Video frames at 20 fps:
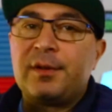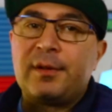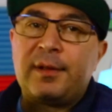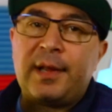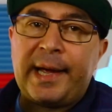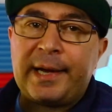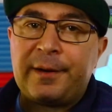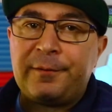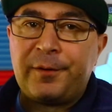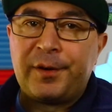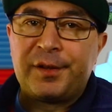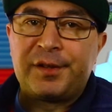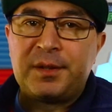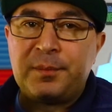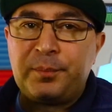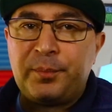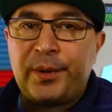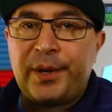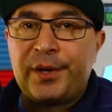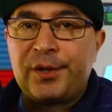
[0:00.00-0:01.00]
like first
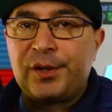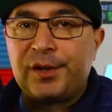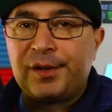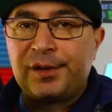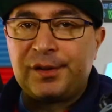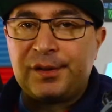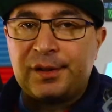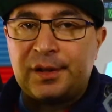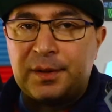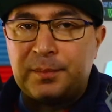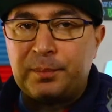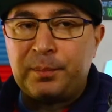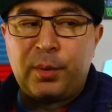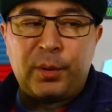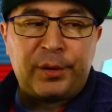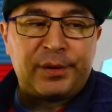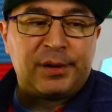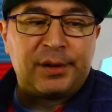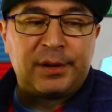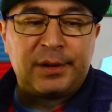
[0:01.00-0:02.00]
impressions,
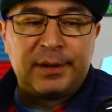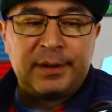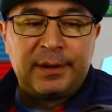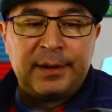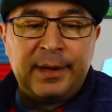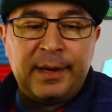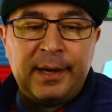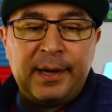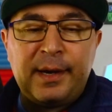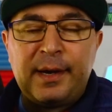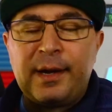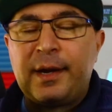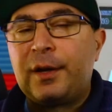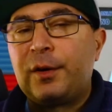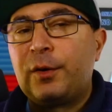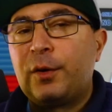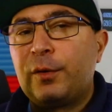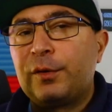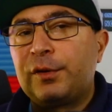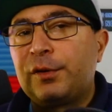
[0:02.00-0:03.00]
unboxing,
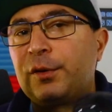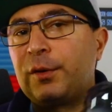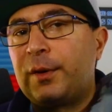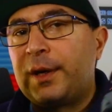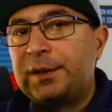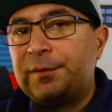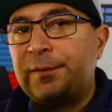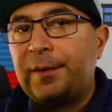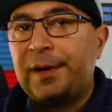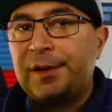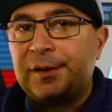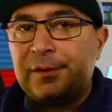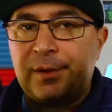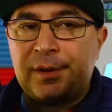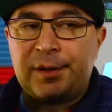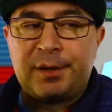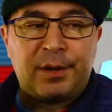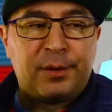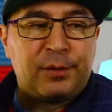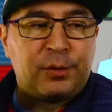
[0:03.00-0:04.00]
and also advanced
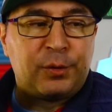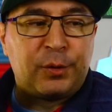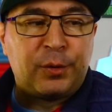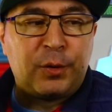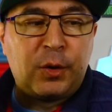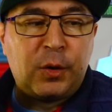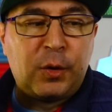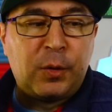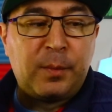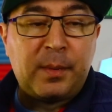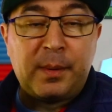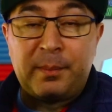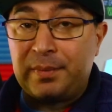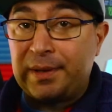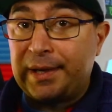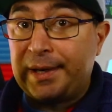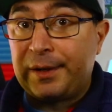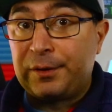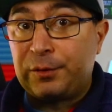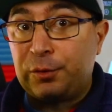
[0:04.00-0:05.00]
return to home. I'm
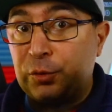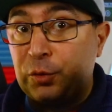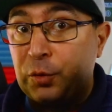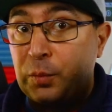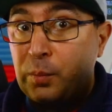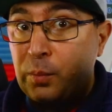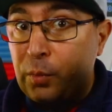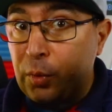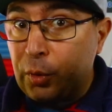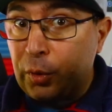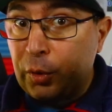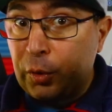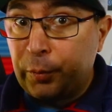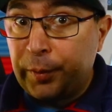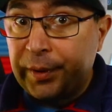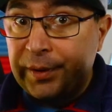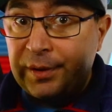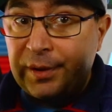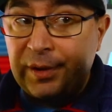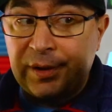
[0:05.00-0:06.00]
planning to do more
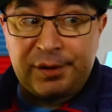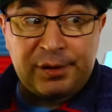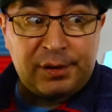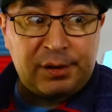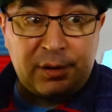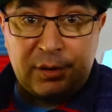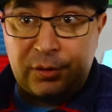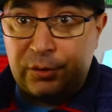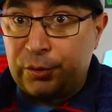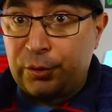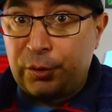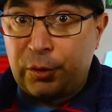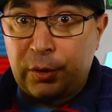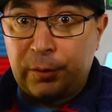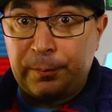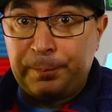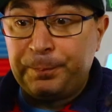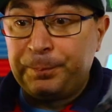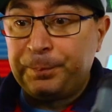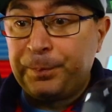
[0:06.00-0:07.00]
with this
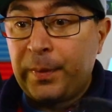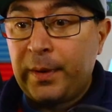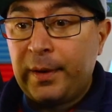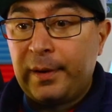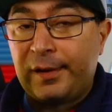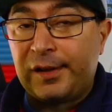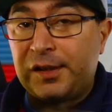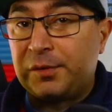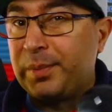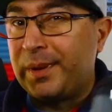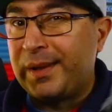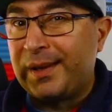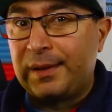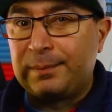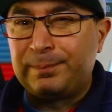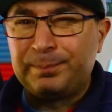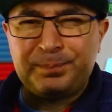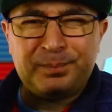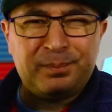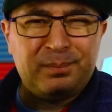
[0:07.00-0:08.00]
drone. It's been
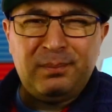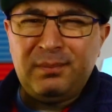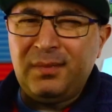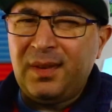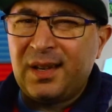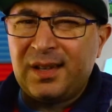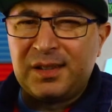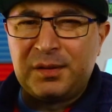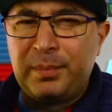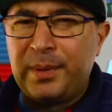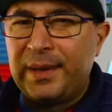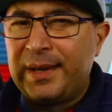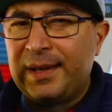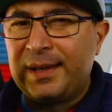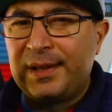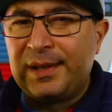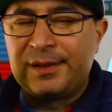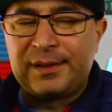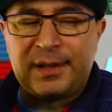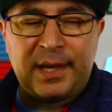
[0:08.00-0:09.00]

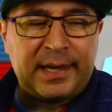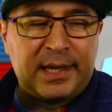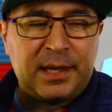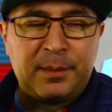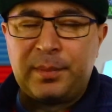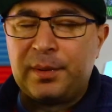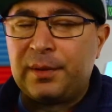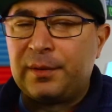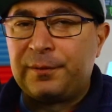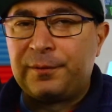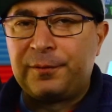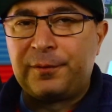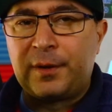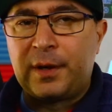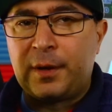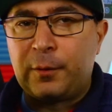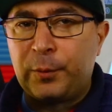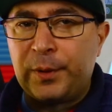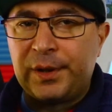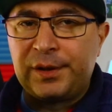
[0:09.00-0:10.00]
released like a couple of
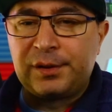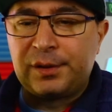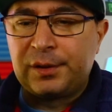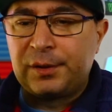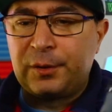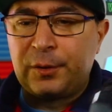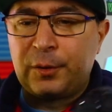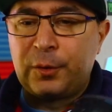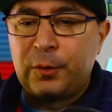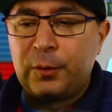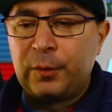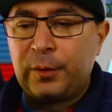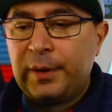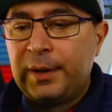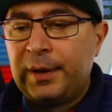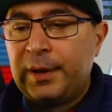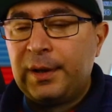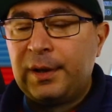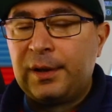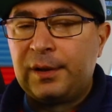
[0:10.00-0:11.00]
weeks ago,
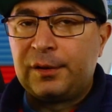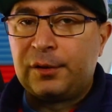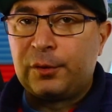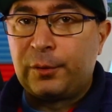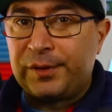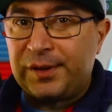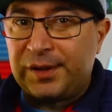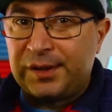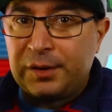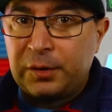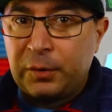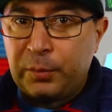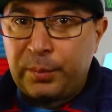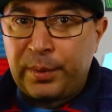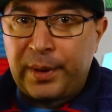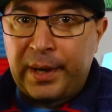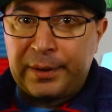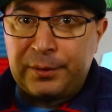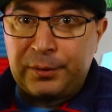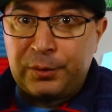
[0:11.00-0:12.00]
so it's still
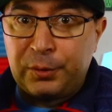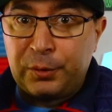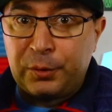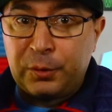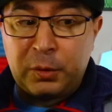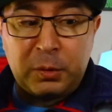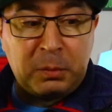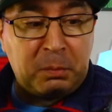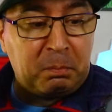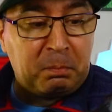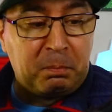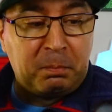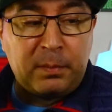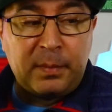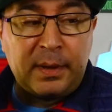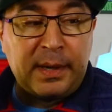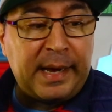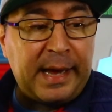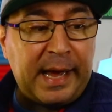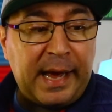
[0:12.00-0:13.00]
brand new.
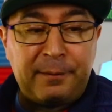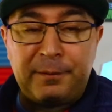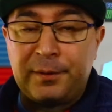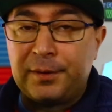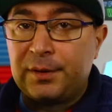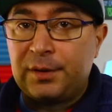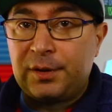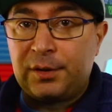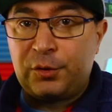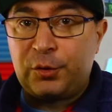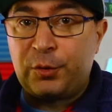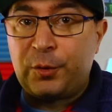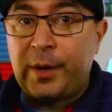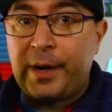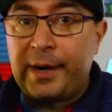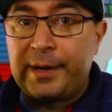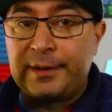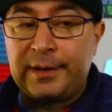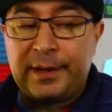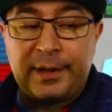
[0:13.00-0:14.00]
I haven't
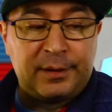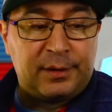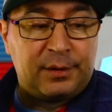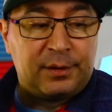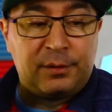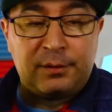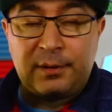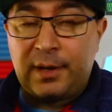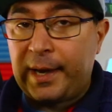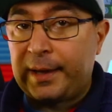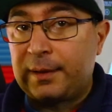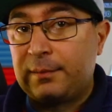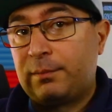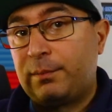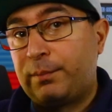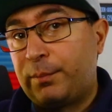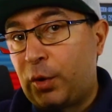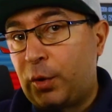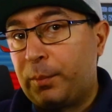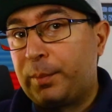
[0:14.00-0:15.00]
tried yet like
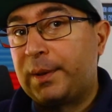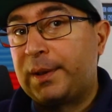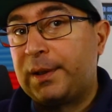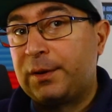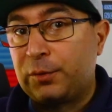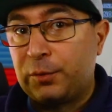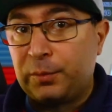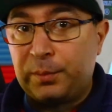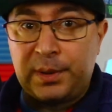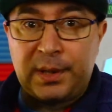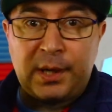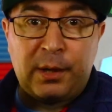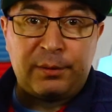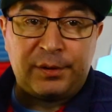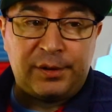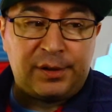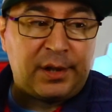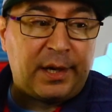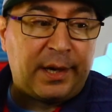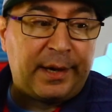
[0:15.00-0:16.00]
properly to be
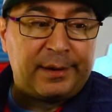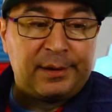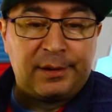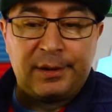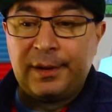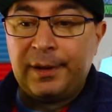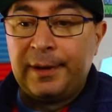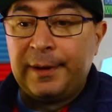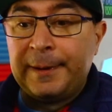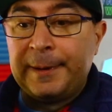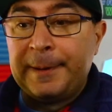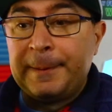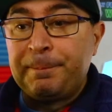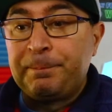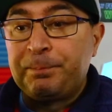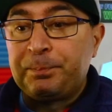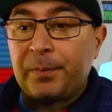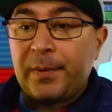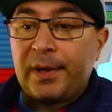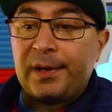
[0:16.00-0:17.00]
outside.
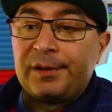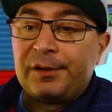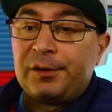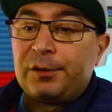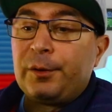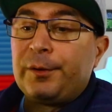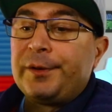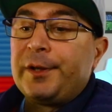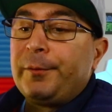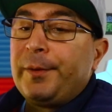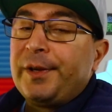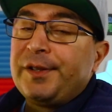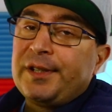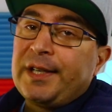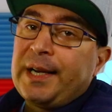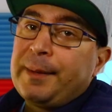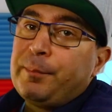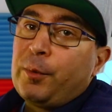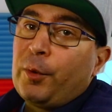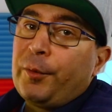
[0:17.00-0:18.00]
So the reason
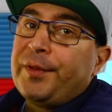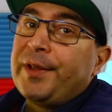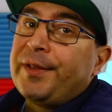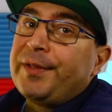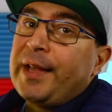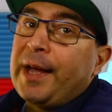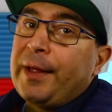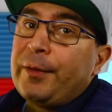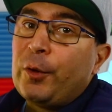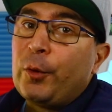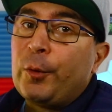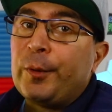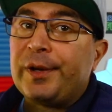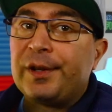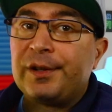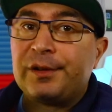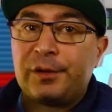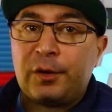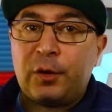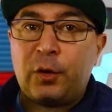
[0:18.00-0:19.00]
I bought the Nano
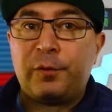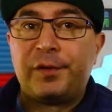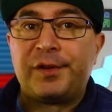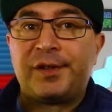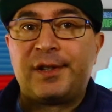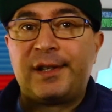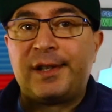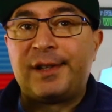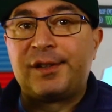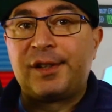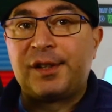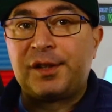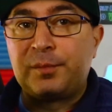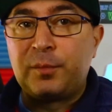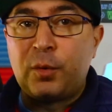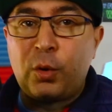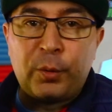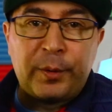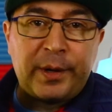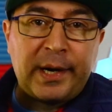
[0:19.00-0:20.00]
is obviously it's a
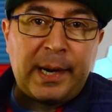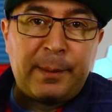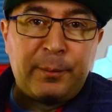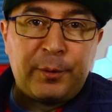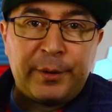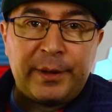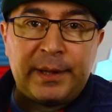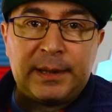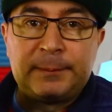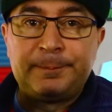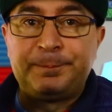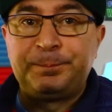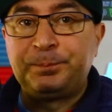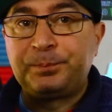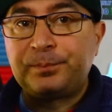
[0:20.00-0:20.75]
small camera